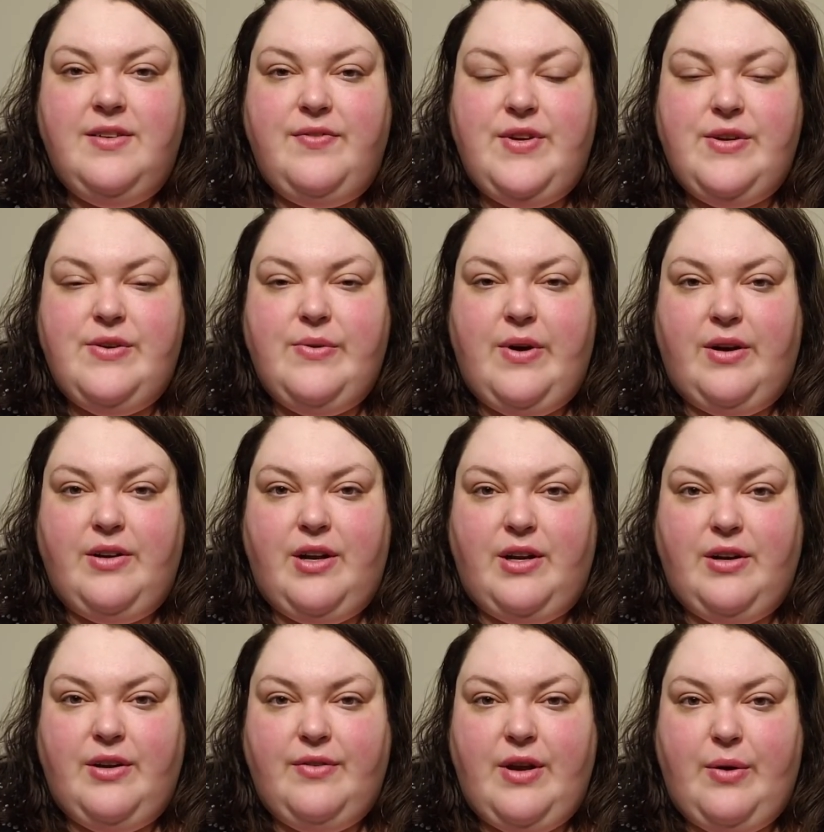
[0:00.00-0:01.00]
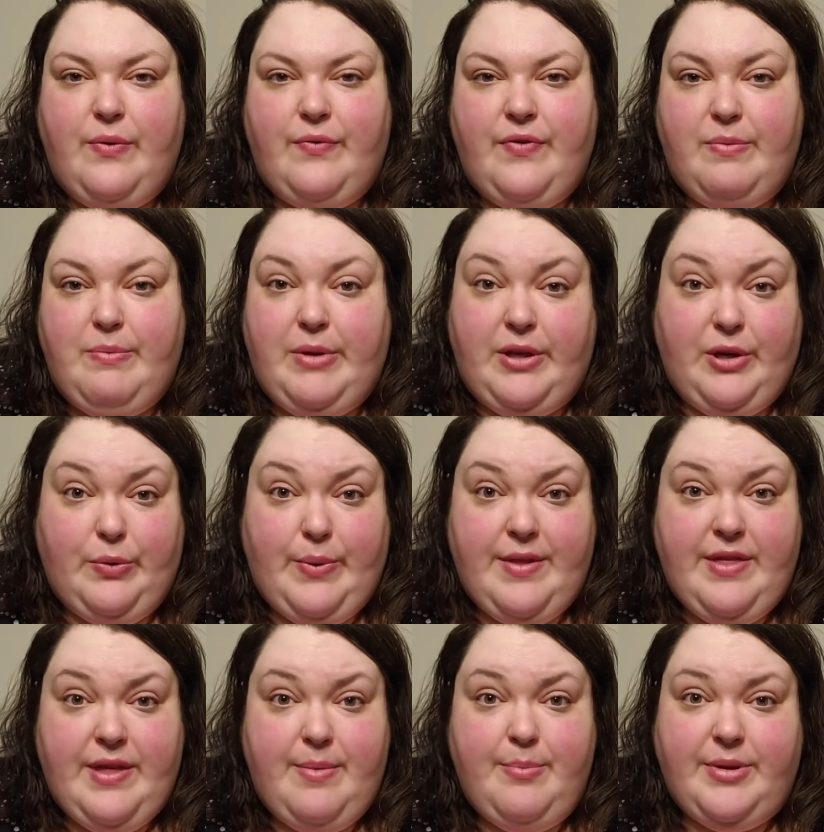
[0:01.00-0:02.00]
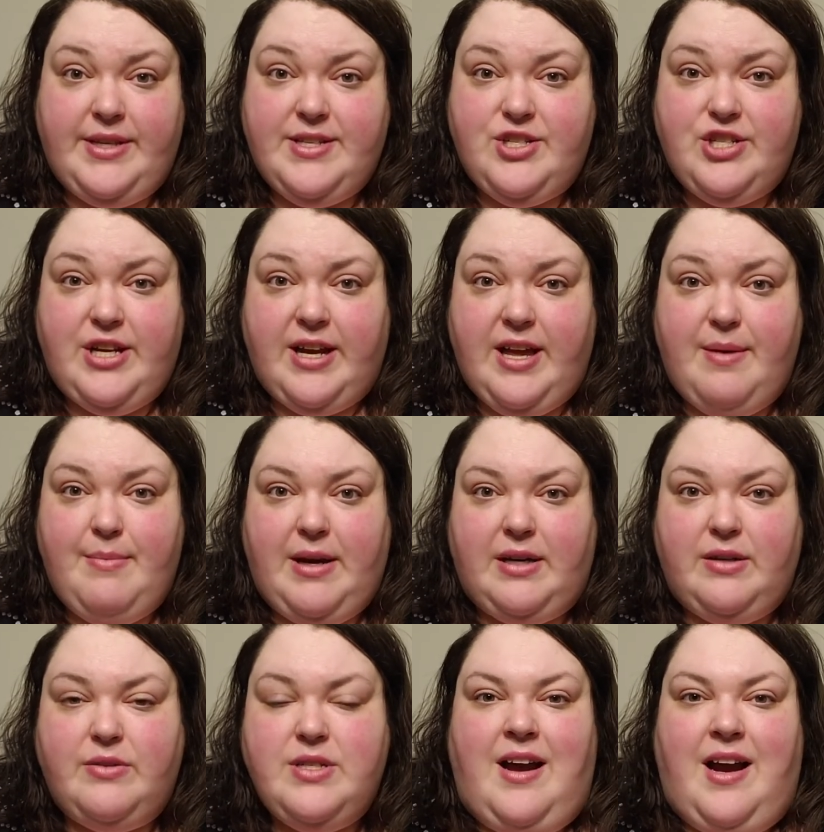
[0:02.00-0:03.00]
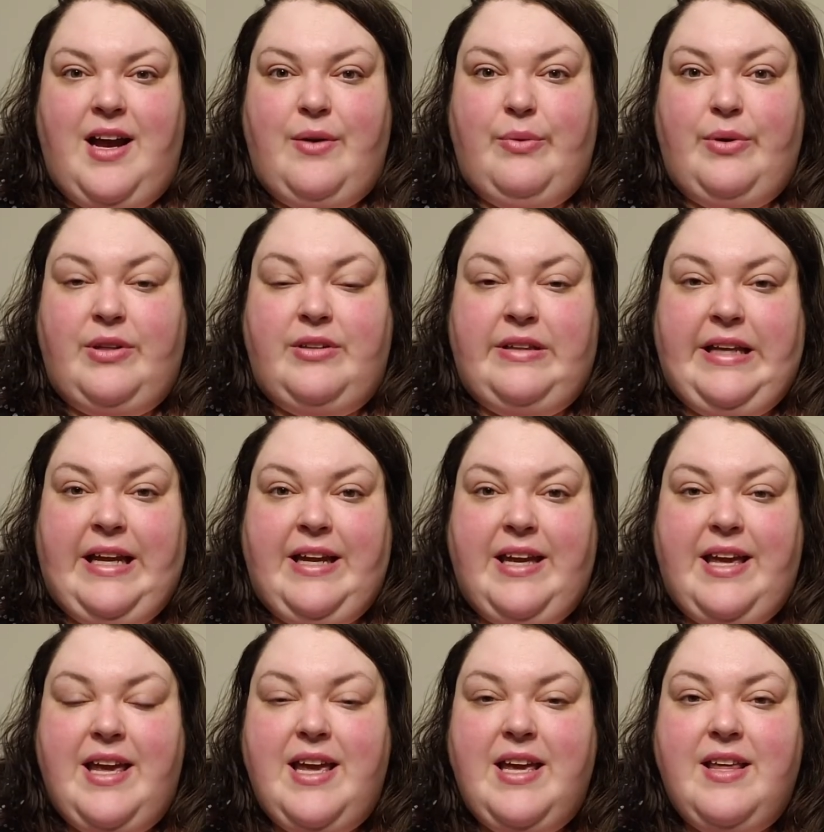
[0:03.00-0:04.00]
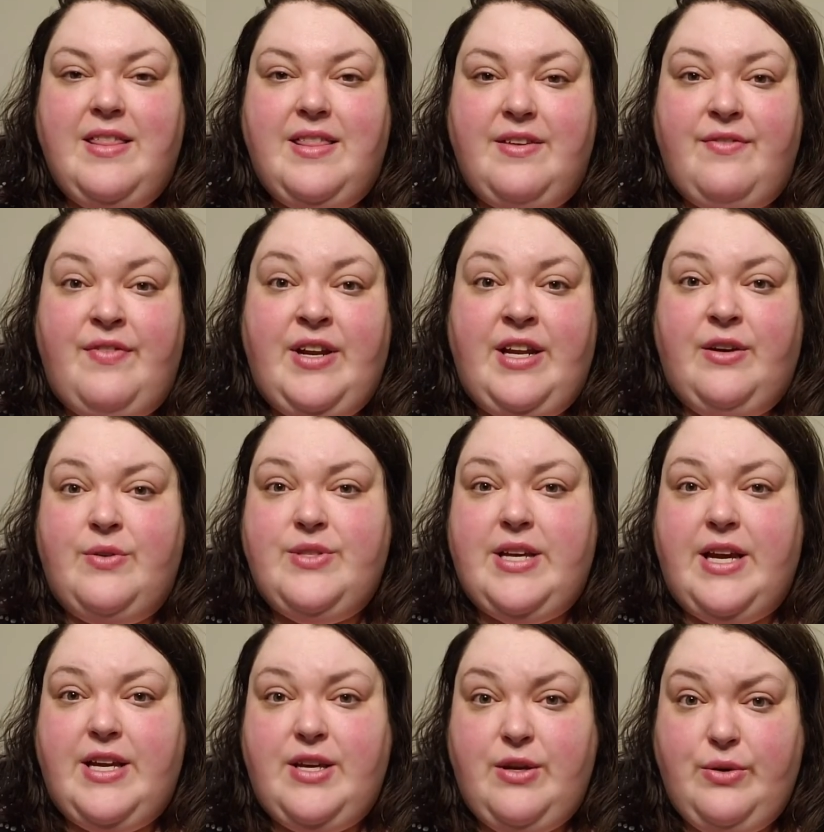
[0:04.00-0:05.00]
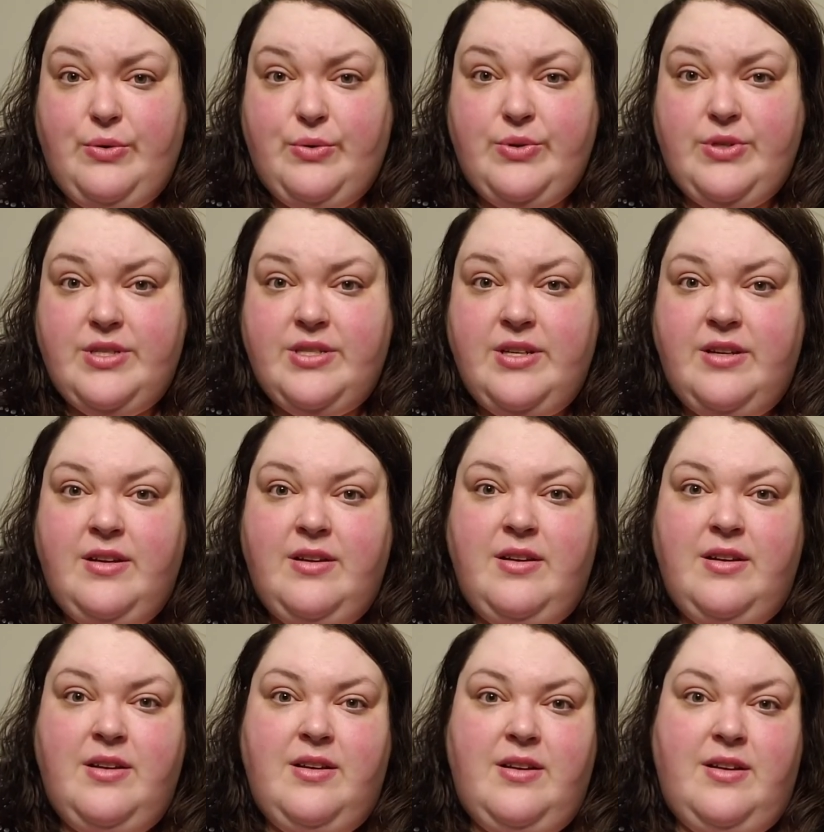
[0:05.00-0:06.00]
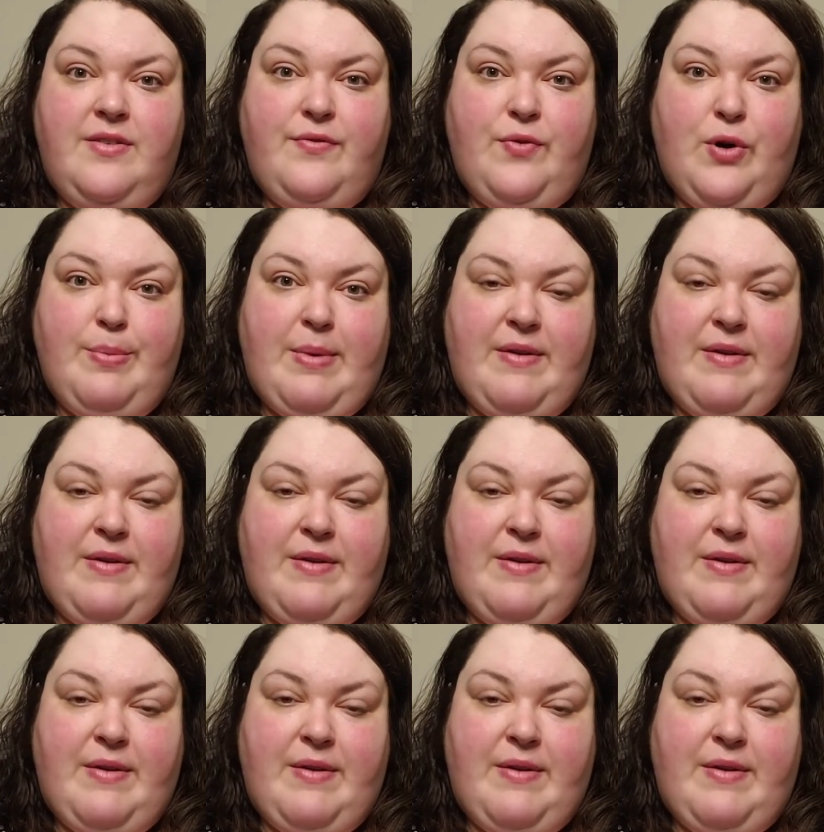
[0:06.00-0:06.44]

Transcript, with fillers: If you are not uh, familiar with him, please check him out. I will link the videos I used for